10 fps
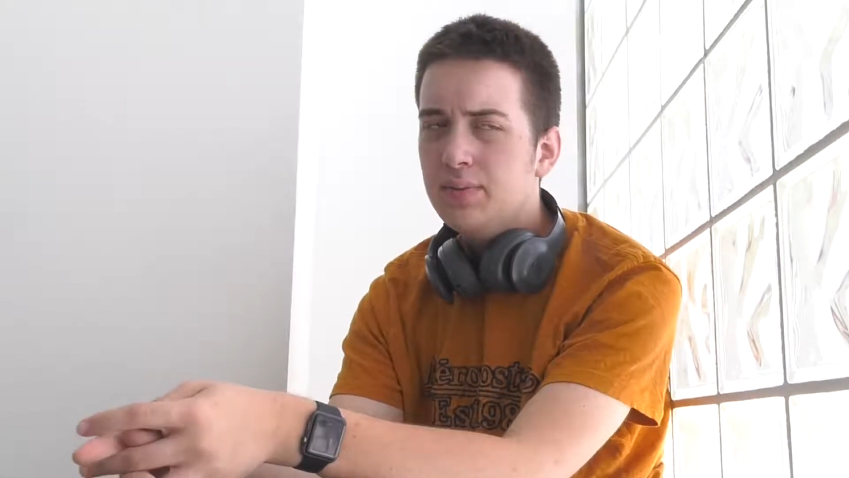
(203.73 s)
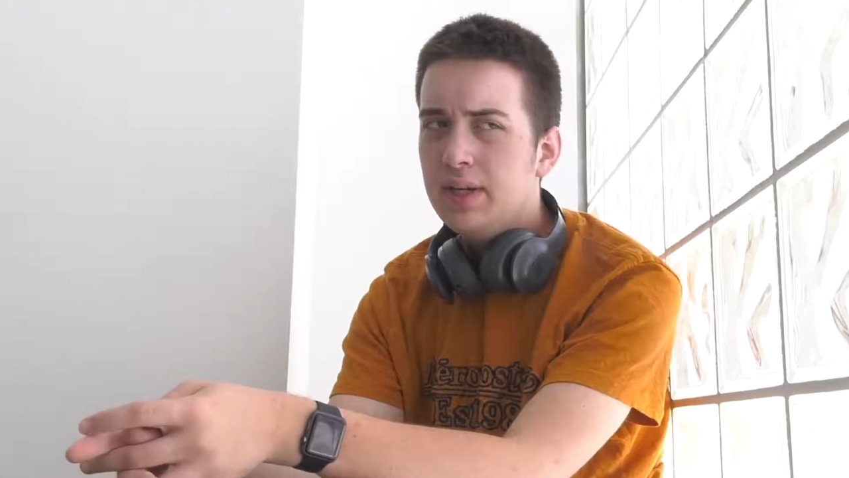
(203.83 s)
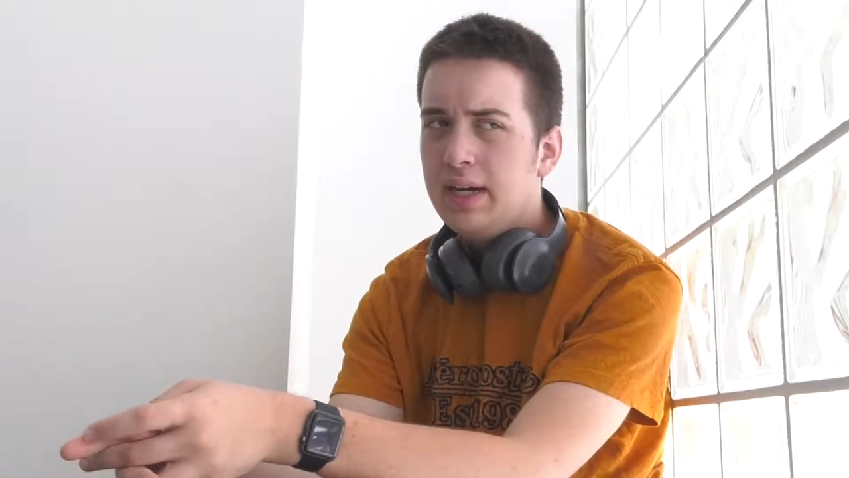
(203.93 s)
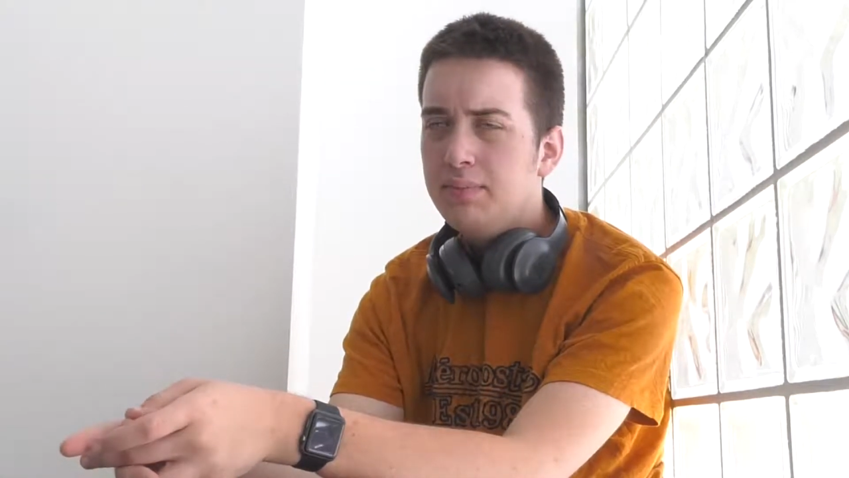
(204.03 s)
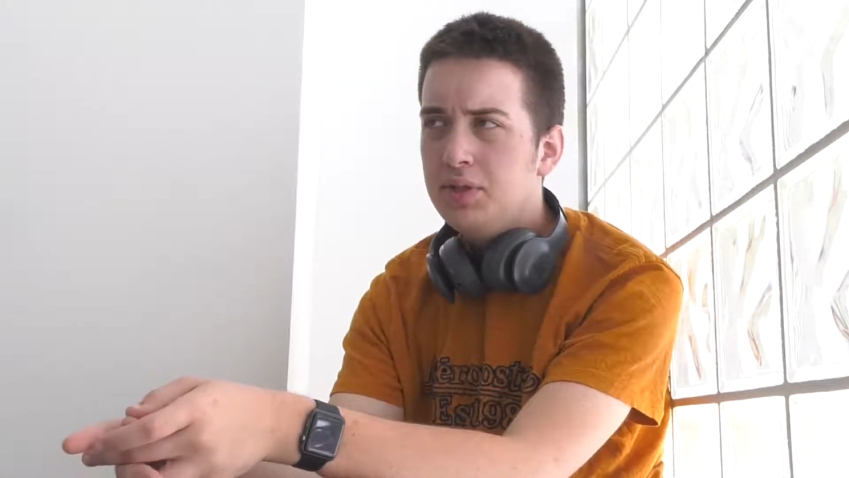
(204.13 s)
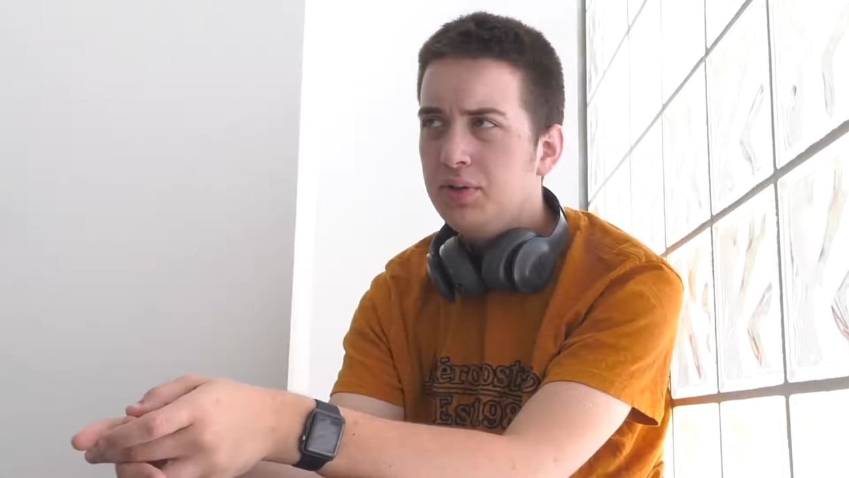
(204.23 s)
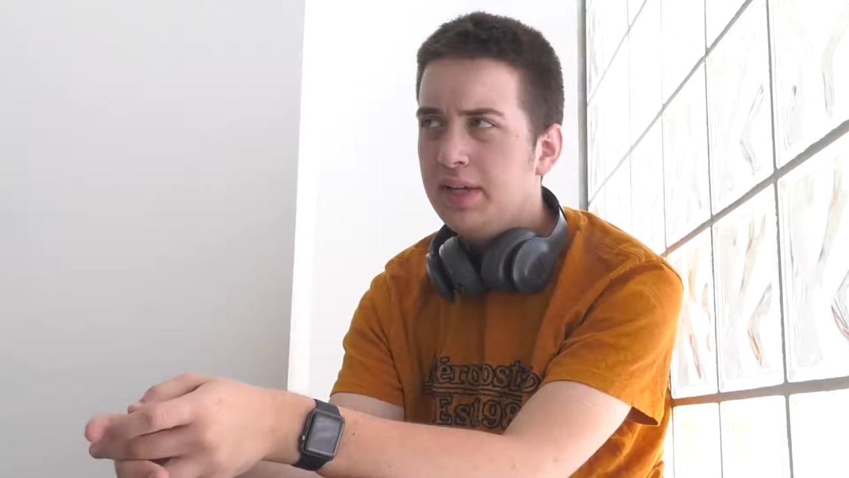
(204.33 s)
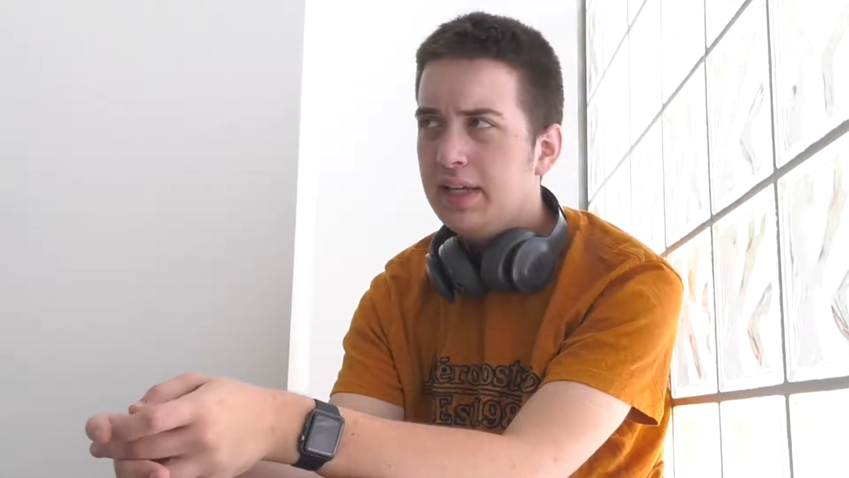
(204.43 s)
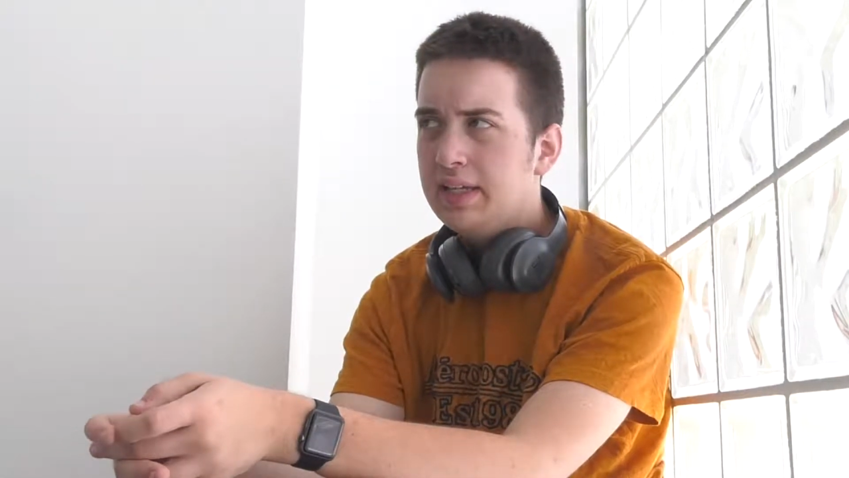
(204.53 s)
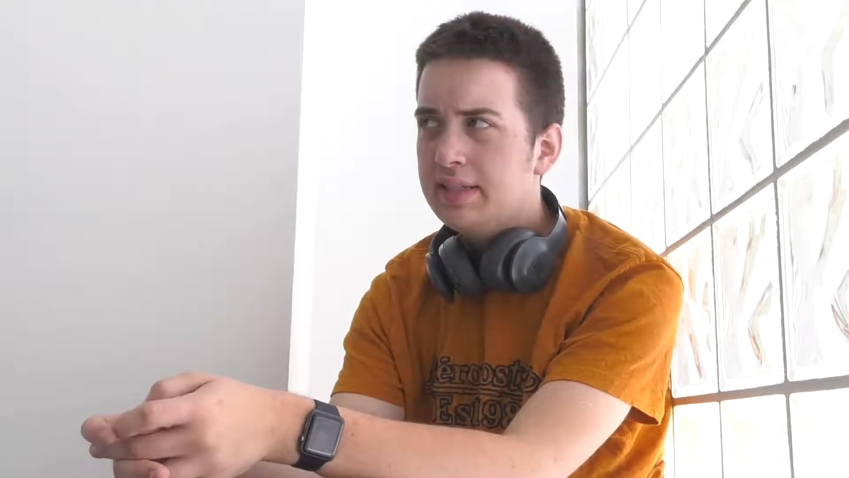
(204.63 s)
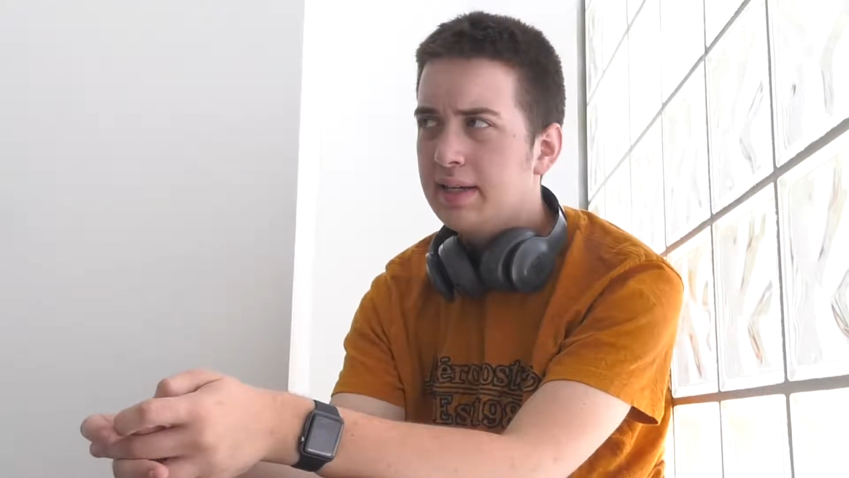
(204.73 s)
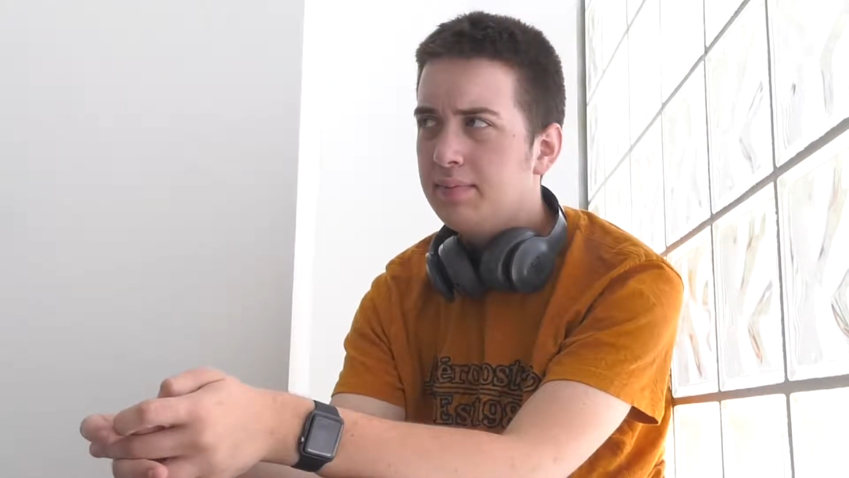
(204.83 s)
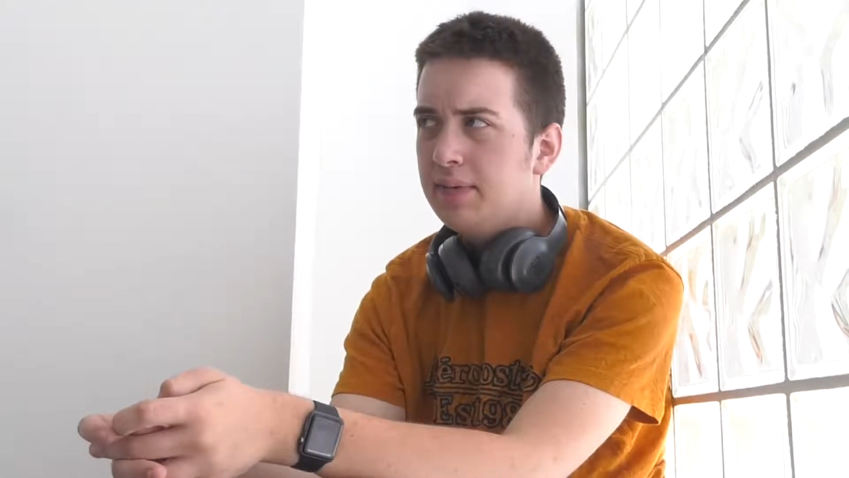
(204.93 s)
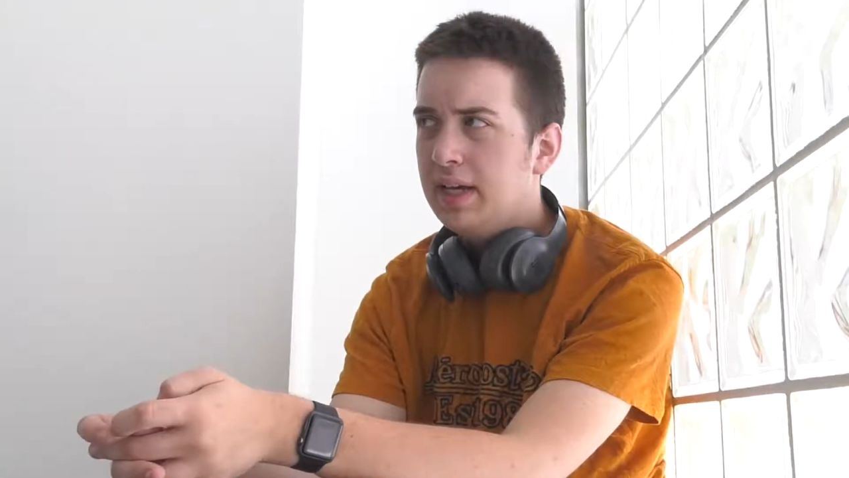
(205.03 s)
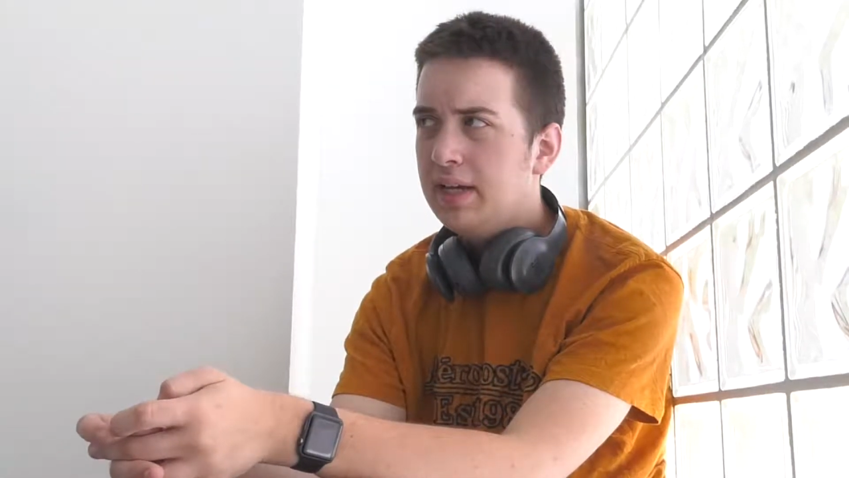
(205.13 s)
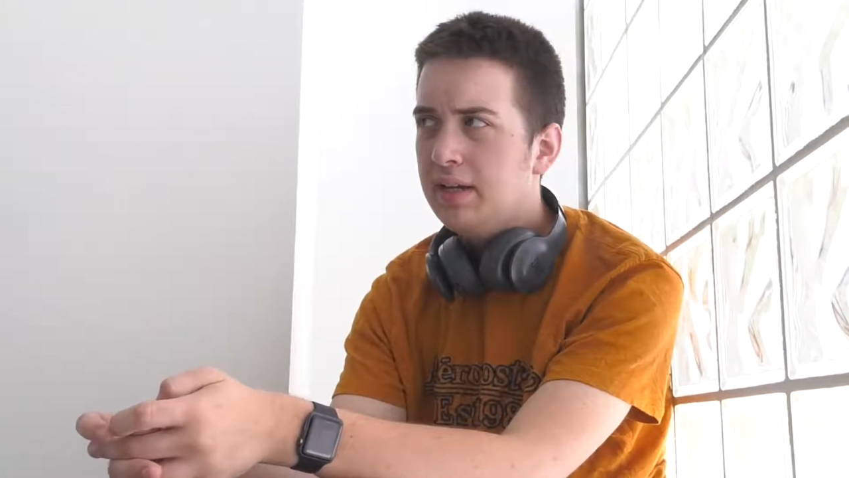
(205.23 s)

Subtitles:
What I'm doing is I'm kind